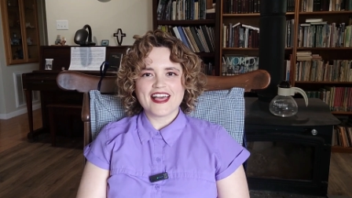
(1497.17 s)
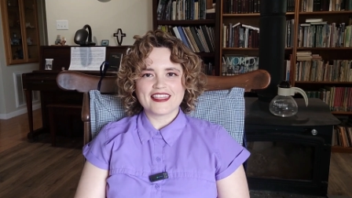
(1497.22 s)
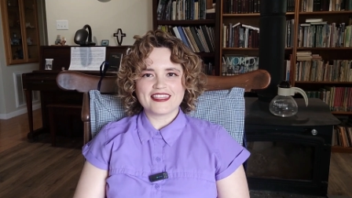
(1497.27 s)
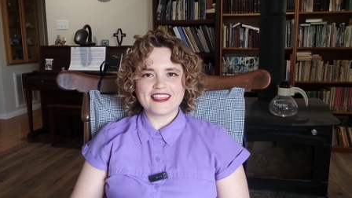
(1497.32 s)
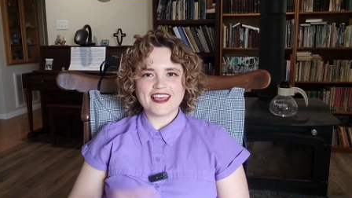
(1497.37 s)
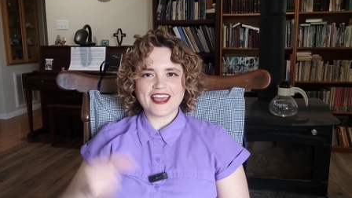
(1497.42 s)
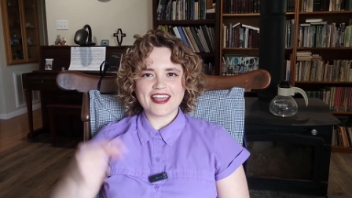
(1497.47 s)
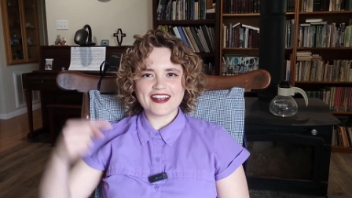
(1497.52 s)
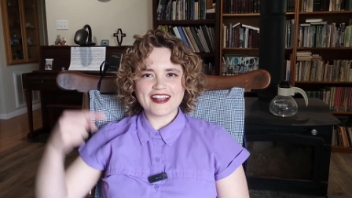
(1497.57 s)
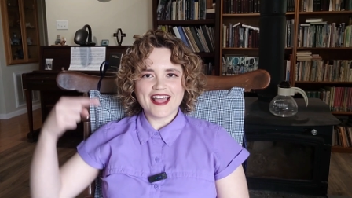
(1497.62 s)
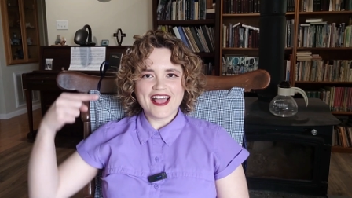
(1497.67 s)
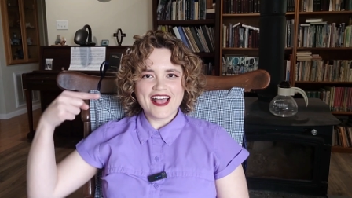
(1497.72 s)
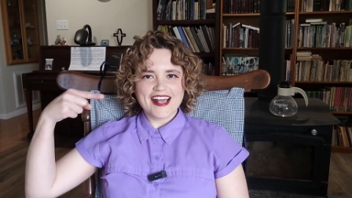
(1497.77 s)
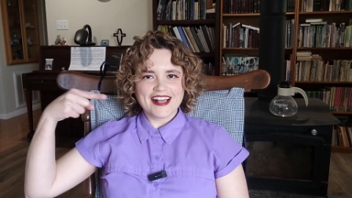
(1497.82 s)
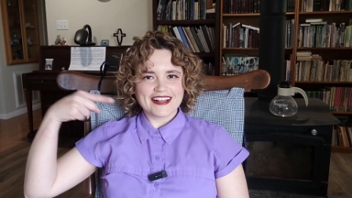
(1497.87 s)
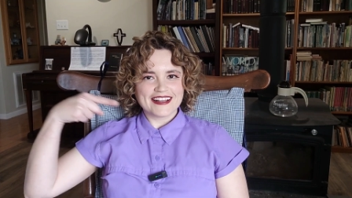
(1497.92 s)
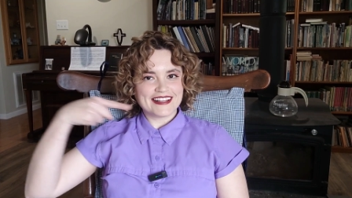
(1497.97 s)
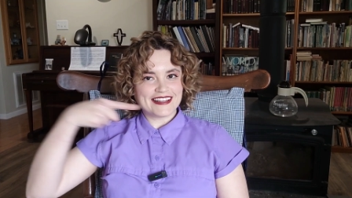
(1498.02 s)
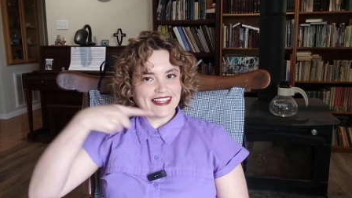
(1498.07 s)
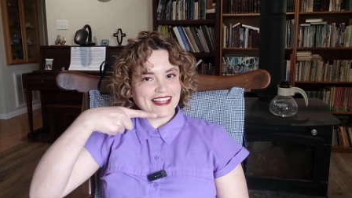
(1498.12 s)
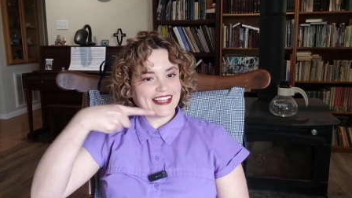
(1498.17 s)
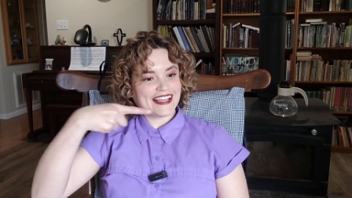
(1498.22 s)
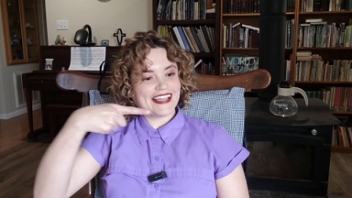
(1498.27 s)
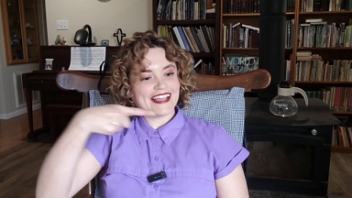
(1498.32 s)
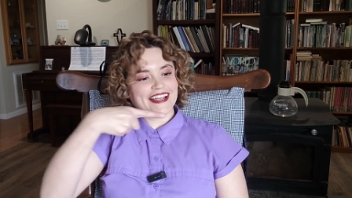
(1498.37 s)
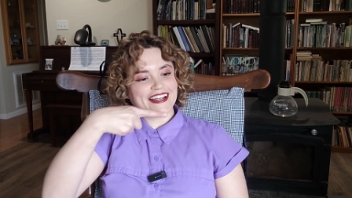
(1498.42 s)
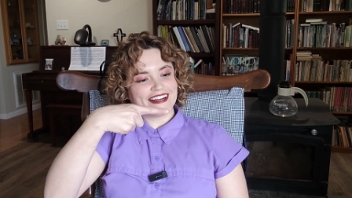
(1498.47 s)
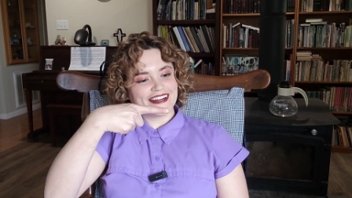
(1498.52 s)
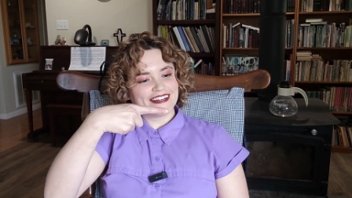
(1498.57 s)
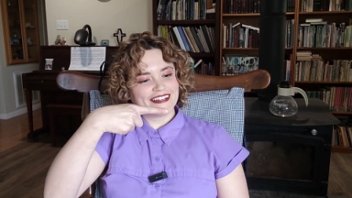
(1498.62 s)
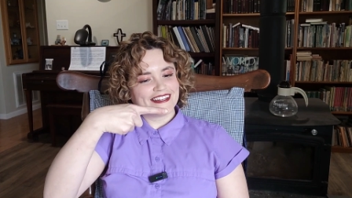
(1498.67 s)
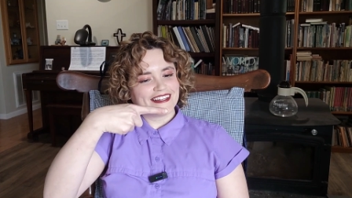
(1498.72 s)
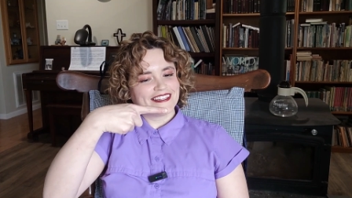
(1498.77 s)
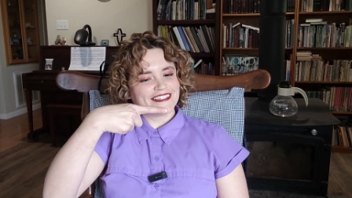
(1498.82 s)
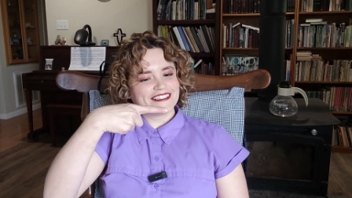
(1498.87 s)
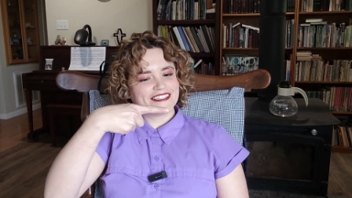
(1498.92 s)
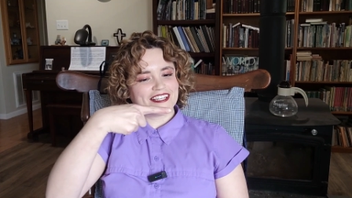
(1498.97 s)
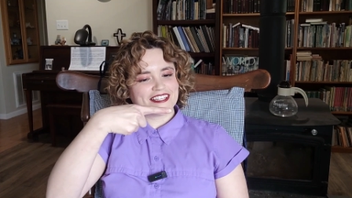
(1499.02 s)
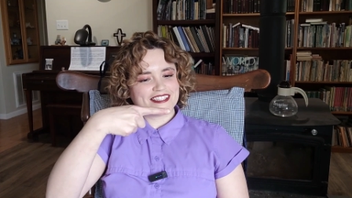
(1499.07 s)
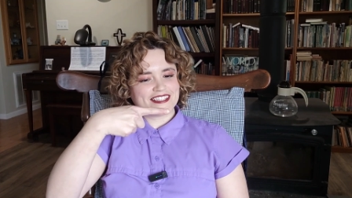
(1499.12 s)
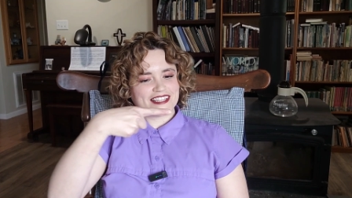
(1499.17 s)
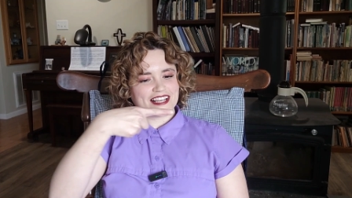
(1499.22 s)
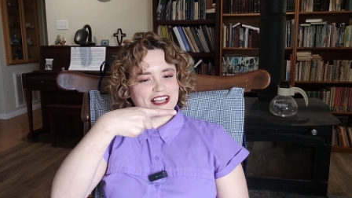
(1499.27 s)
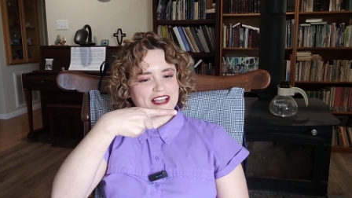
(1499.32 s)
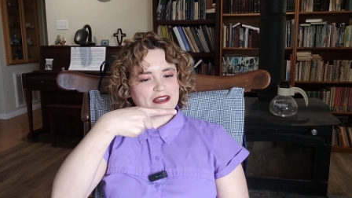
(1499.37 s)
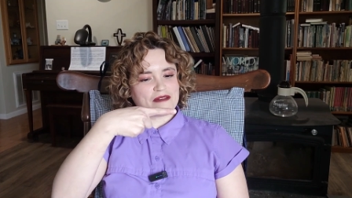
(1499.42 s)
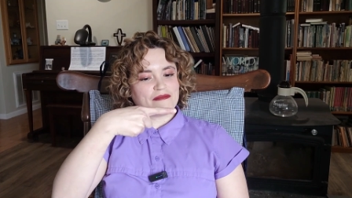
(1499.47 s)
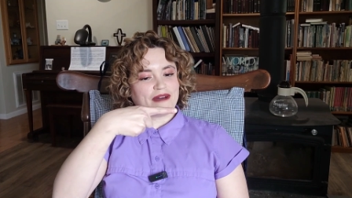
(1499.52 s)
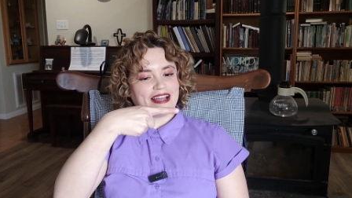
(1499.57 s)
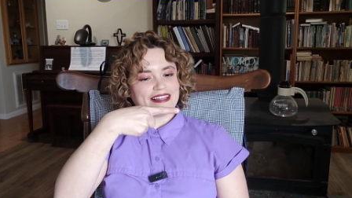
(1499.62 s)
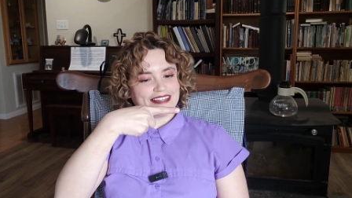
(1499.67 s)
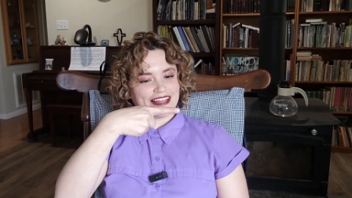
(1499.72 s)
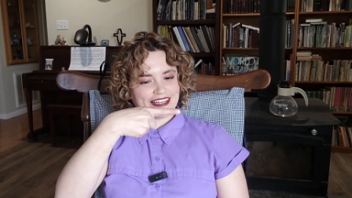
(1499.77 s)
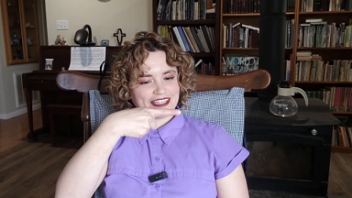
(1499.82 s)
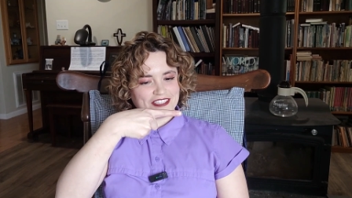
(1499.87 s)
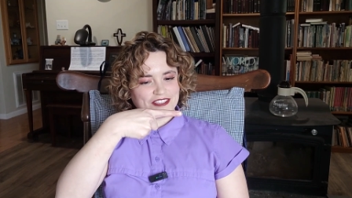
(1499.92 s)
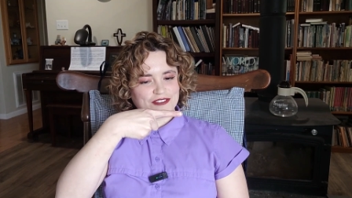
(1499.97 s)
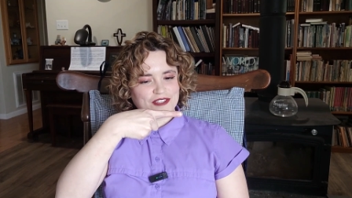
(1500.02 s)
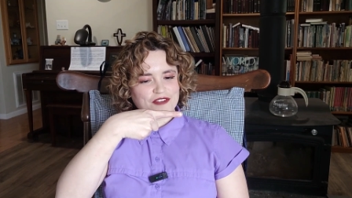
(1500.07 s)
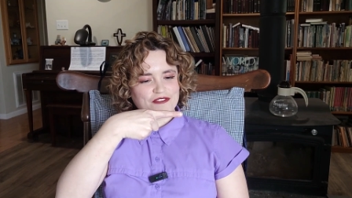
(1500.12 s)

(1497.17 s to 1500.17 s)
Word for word: then click here to see my latest